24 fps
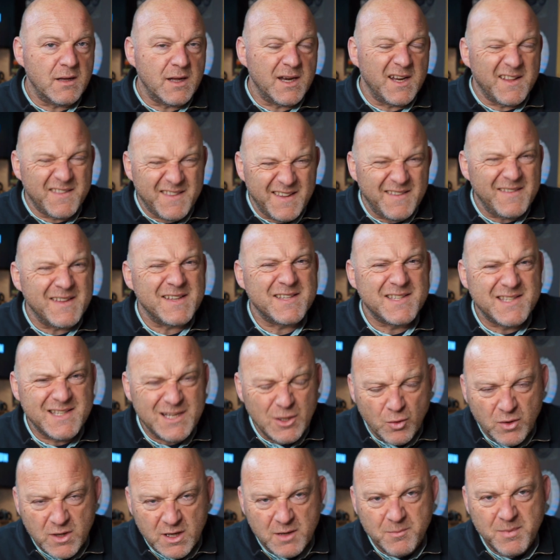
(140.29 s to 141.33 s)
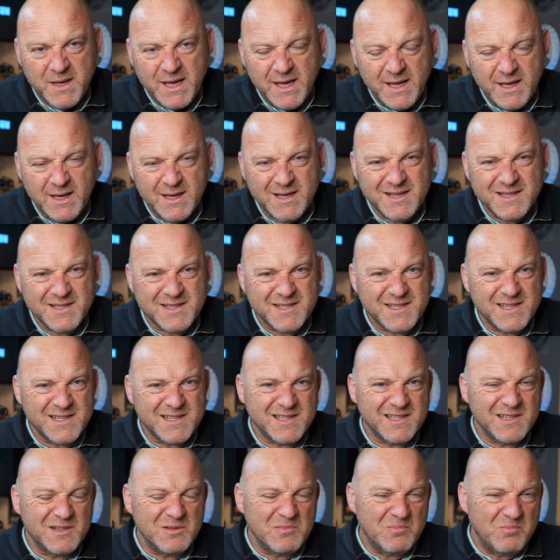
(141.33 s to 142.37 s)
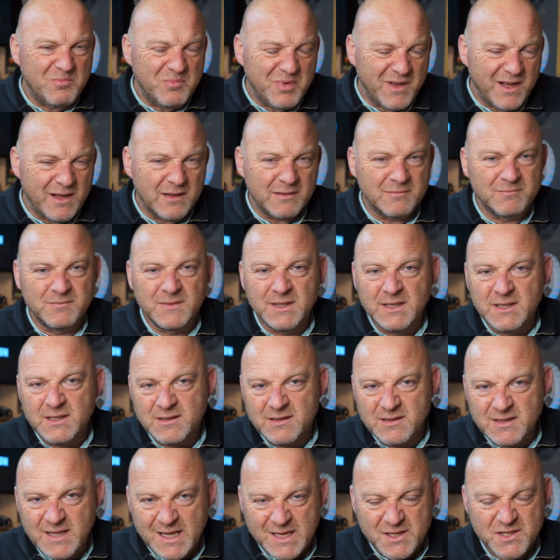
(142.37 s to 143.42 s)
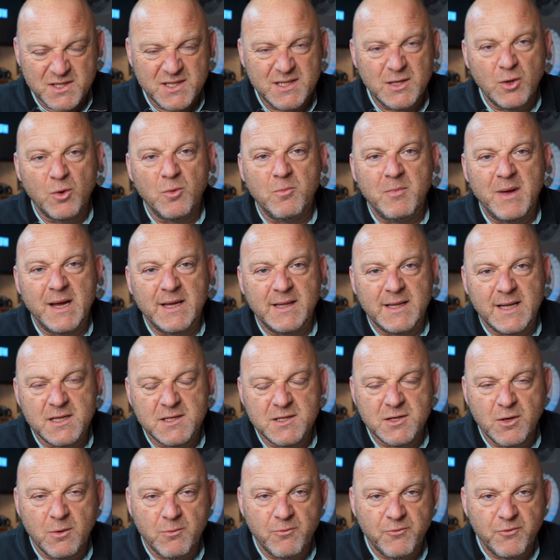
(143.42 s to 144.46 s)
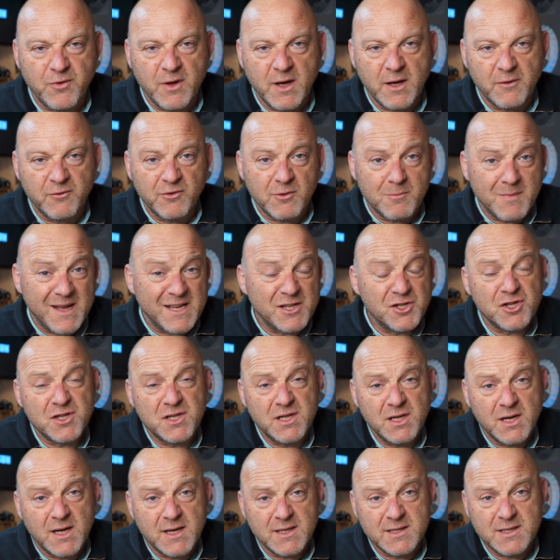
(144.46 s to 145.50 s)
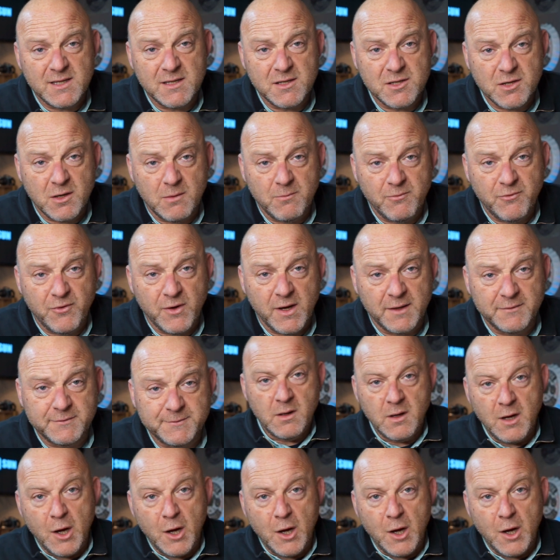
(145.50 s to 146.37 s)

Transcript: And I think they're still going to be inconsistent, but they'll still make that top 5. So Manchester United, top 5.